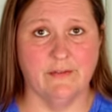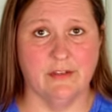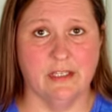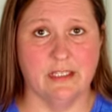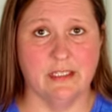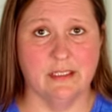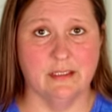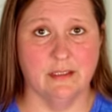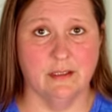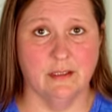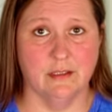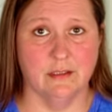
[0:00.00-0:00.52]

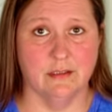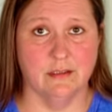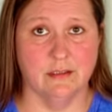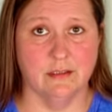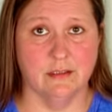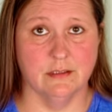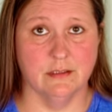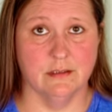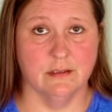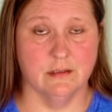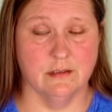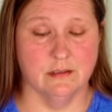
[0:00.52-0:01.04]
it
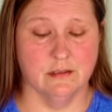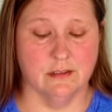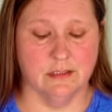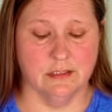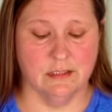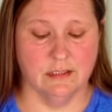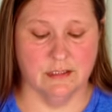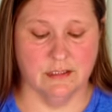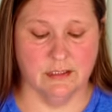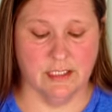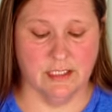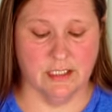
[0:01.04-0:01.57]

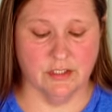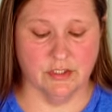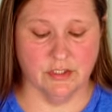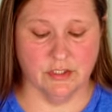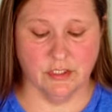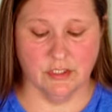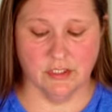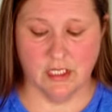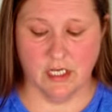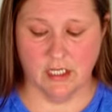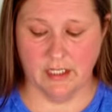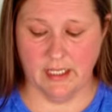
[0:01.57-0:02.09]
stitched
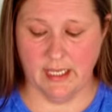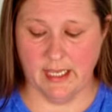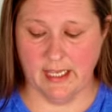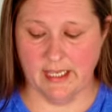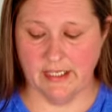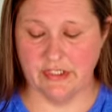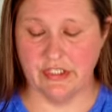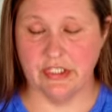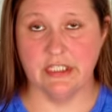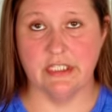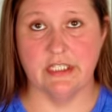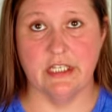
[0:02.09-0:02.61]
along the
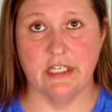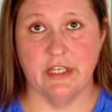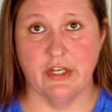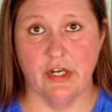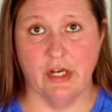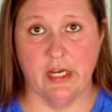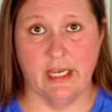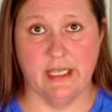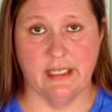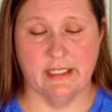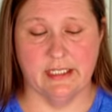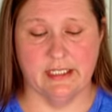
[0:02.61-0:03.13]
edges at
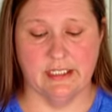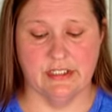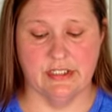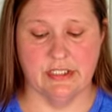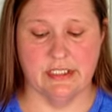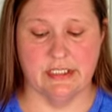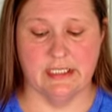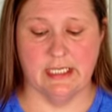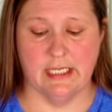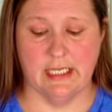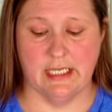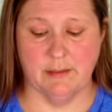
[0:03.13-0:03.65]
your 1/8 inch
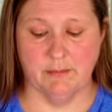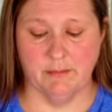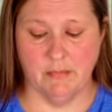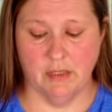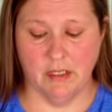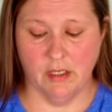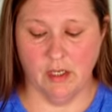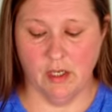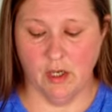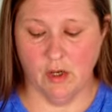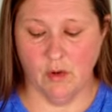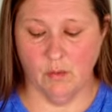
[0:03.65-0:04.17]
seam,
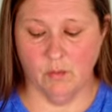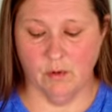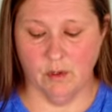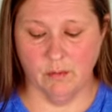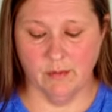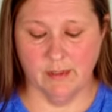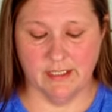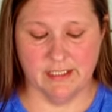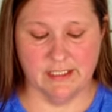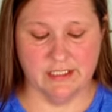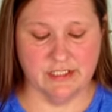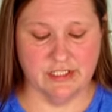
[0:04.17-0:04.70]
what
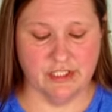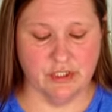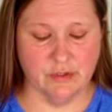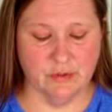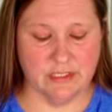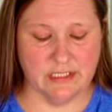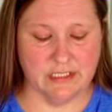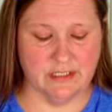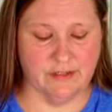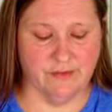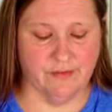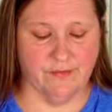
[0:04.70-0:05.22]
we're going to do
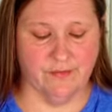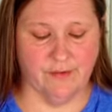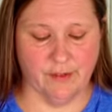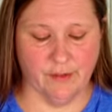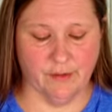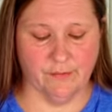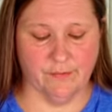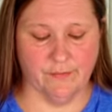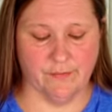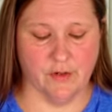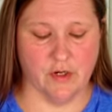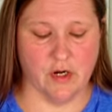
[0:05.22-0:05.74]
is to
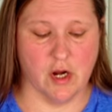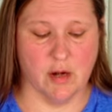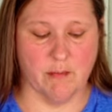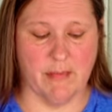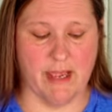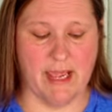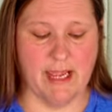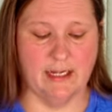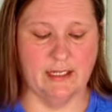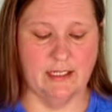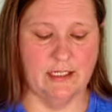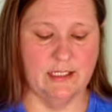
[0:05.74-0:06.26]
feel for our
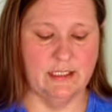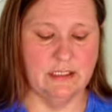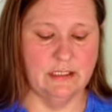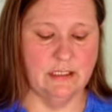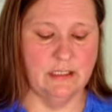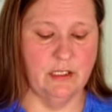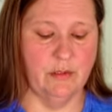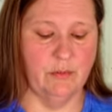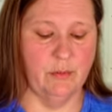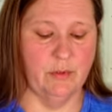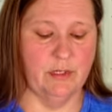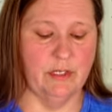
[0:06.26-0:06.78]
magnet.
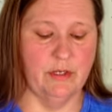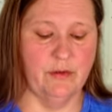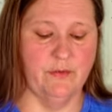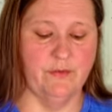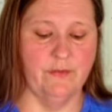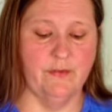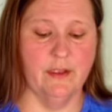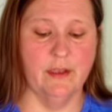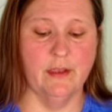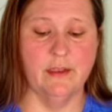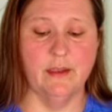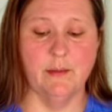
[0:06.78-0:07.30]
So when you
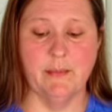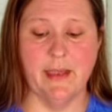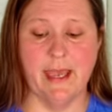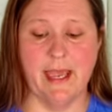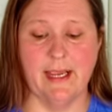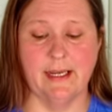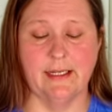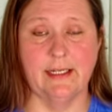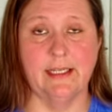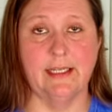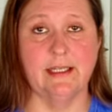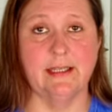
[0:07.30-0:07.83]
feel the
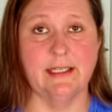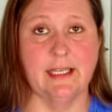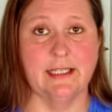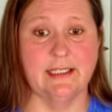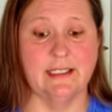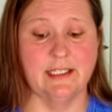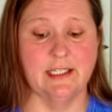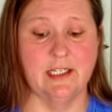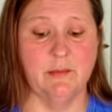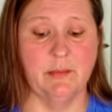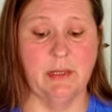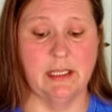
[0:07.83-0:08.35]
magnet,
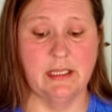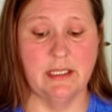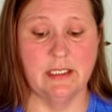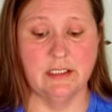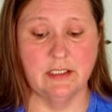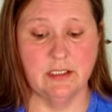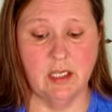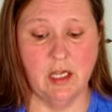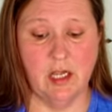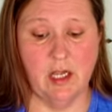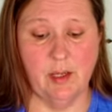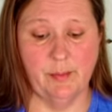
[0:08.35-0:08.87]
that's going to be the
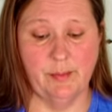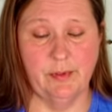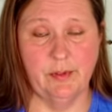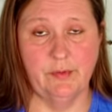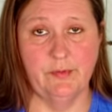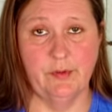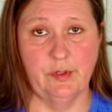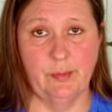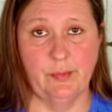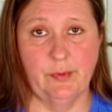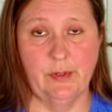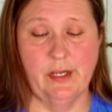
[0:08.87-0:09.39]
top of
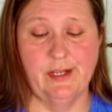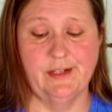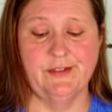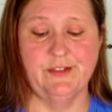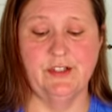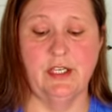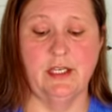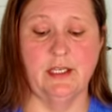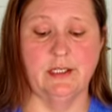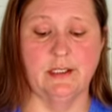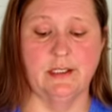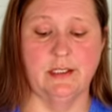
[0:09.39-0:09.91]
your
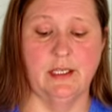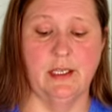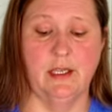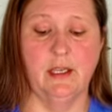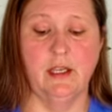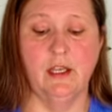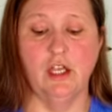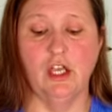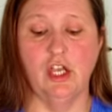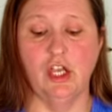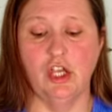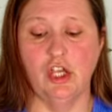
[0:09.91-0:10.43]
project.
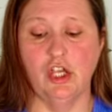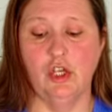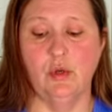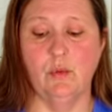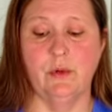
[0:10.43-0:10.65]
You